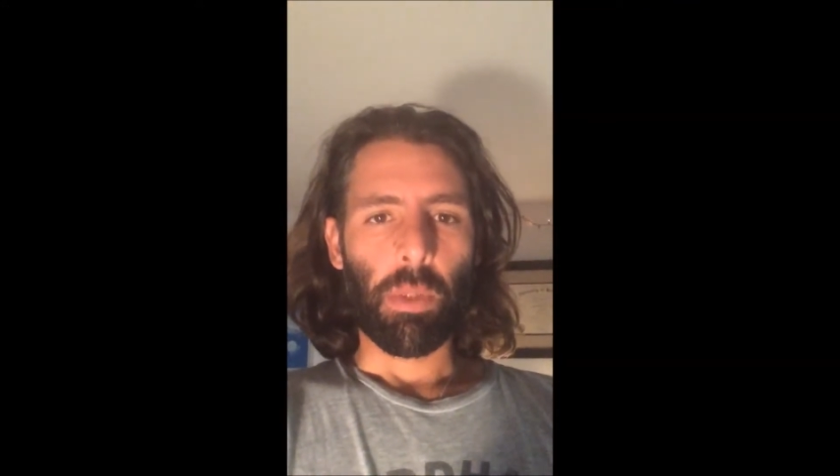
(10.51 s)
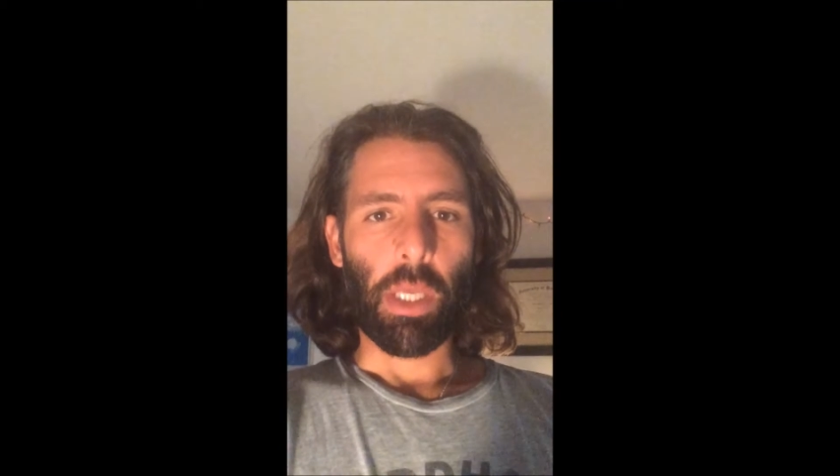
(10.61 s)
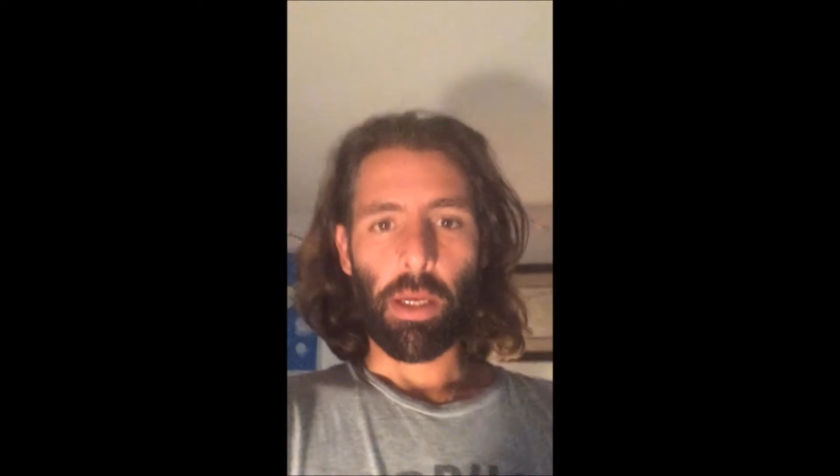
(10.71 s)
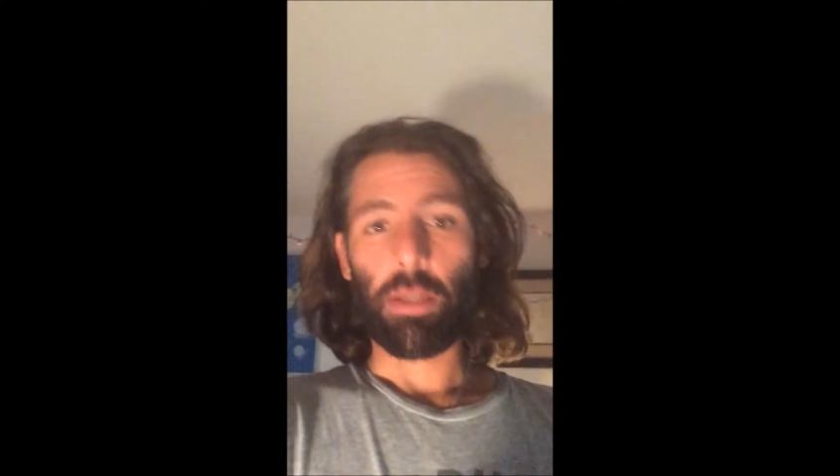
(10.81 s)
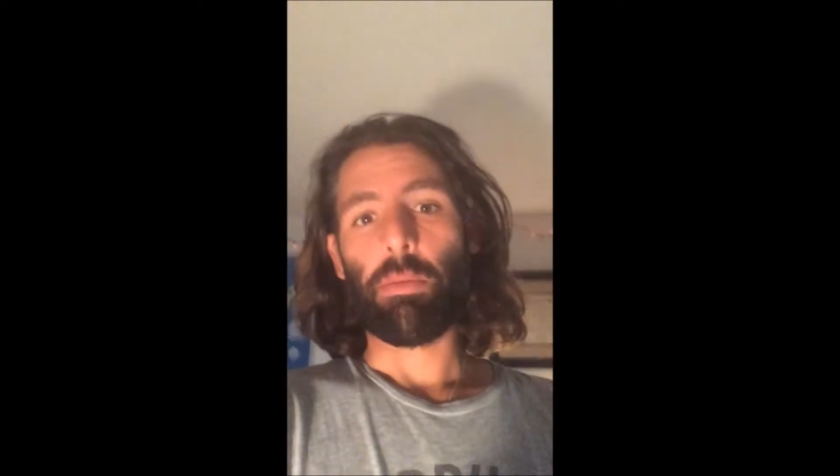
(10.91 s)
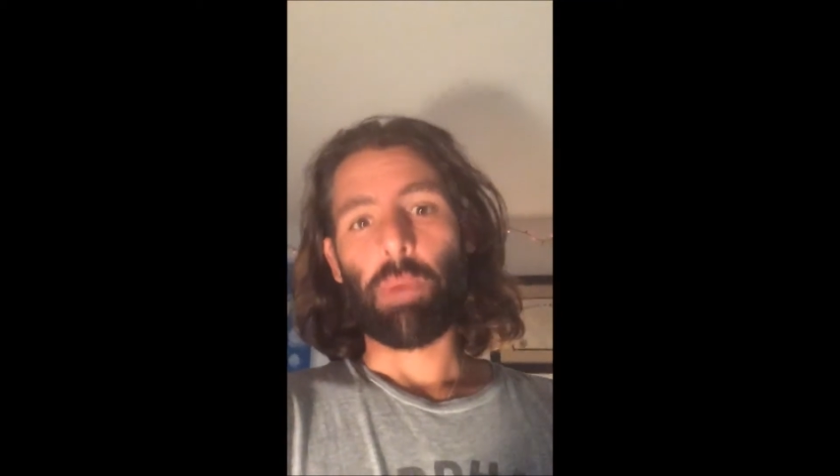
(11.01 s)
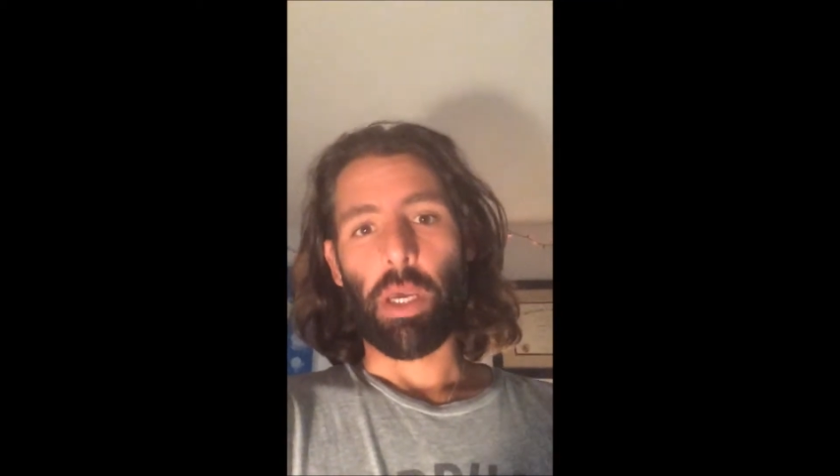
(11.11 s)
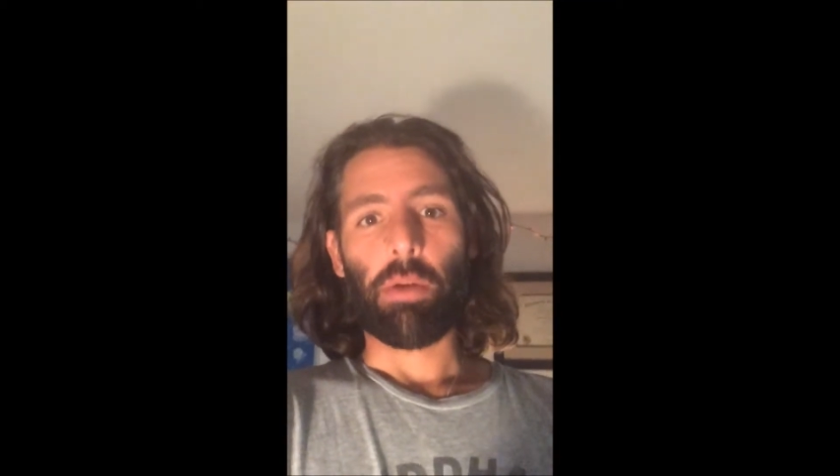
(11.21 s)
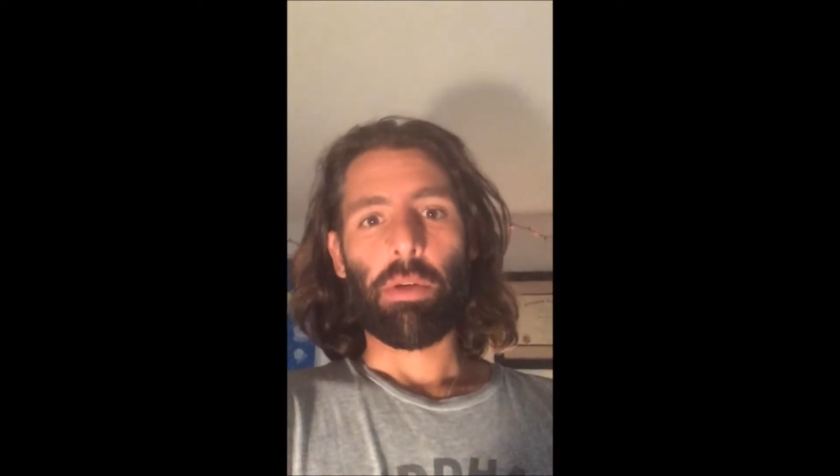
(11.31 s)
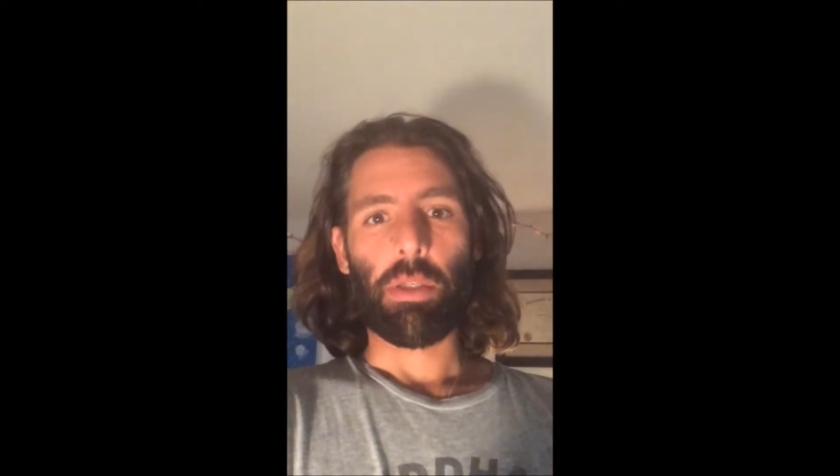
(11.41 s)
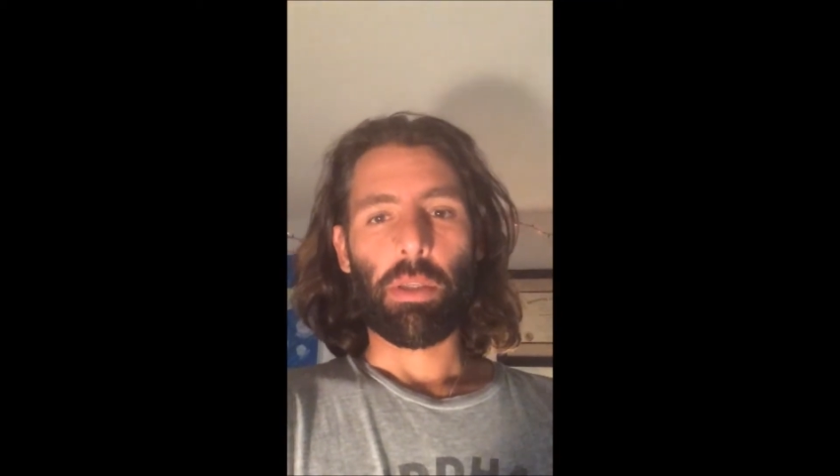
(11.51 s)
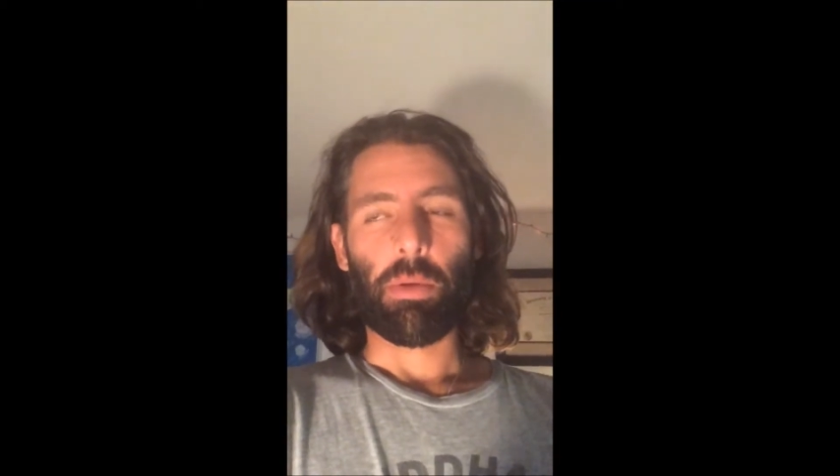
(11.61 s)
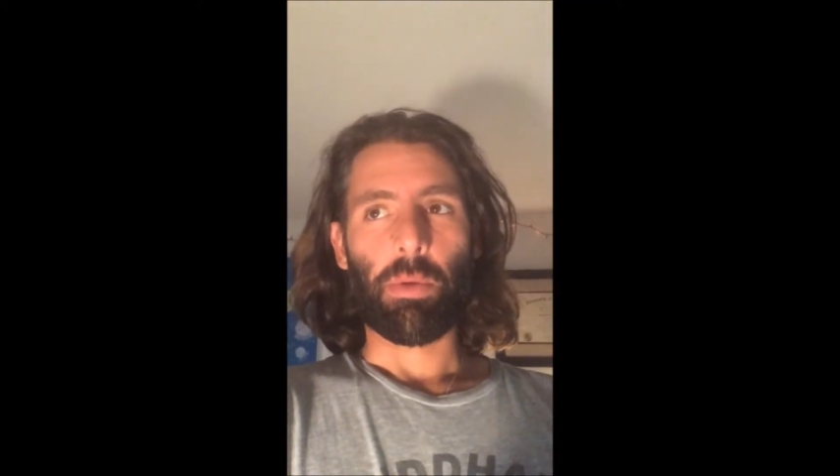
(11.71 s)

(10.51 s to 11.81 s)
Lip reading: lead acid batteries that